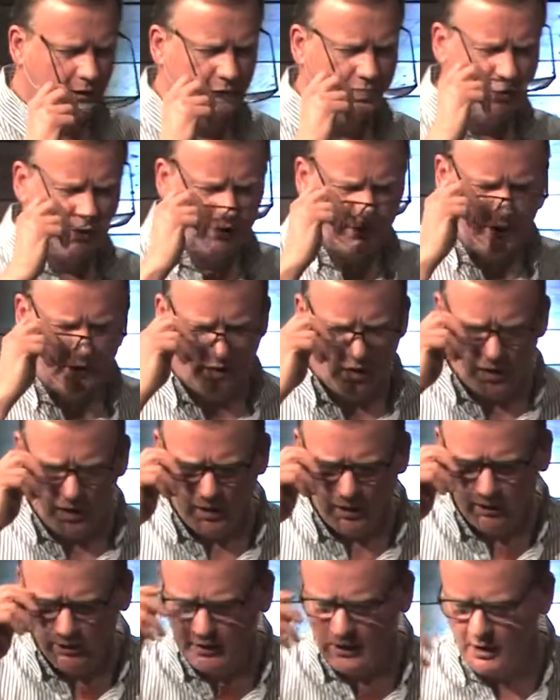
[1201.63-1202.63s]
just in our
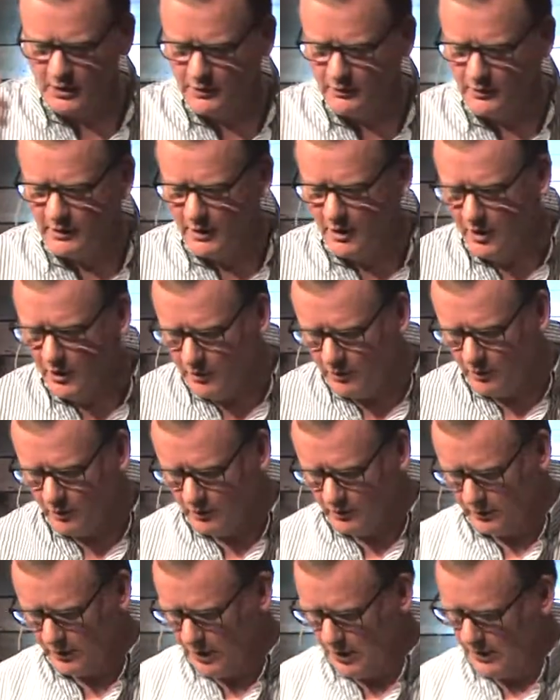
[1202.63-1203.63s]
country, who are
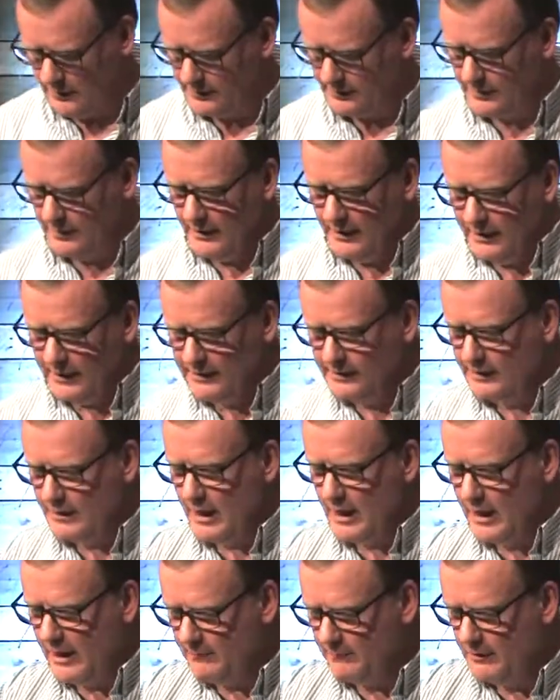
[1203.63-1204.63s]
lost. It's
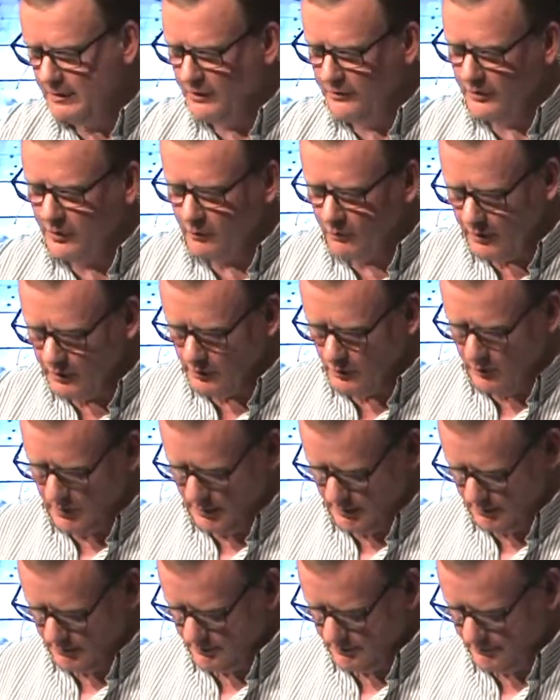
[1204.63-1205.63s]
time that we
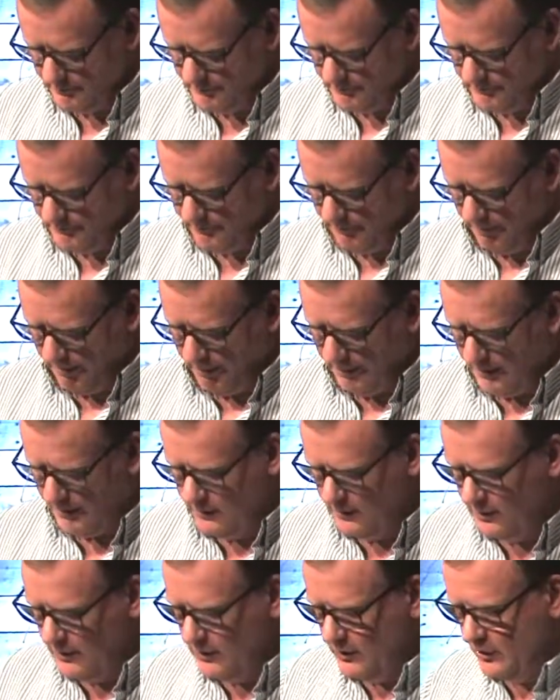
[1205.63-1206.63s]
quit.
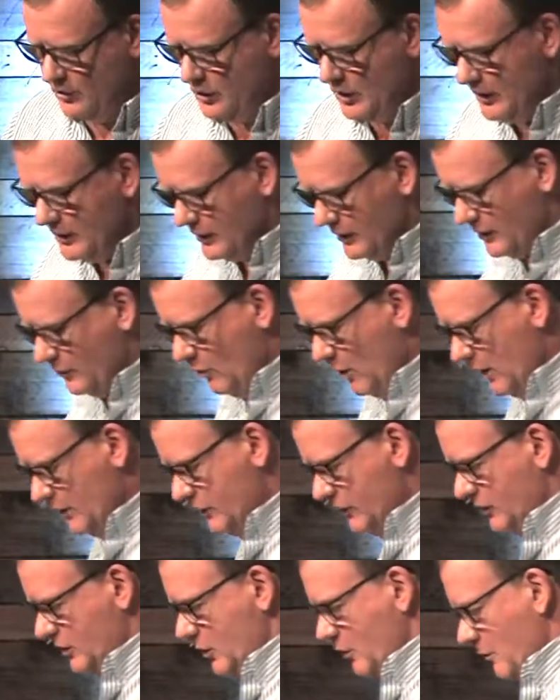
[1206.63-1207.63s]
Jesus
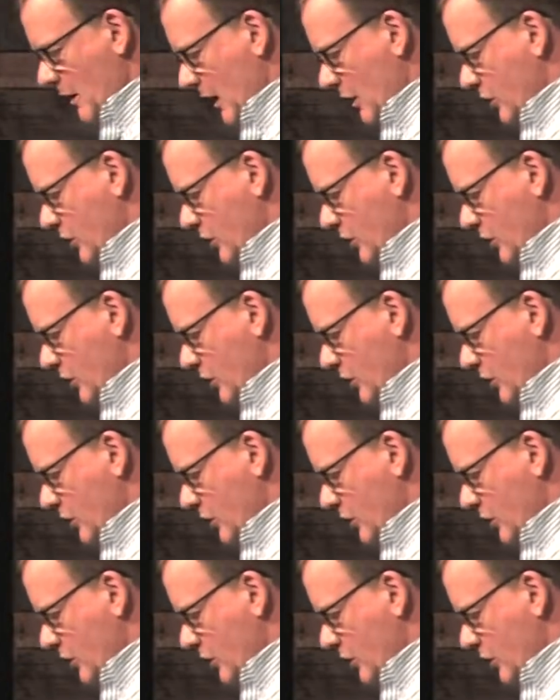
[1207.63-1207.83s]
wants to make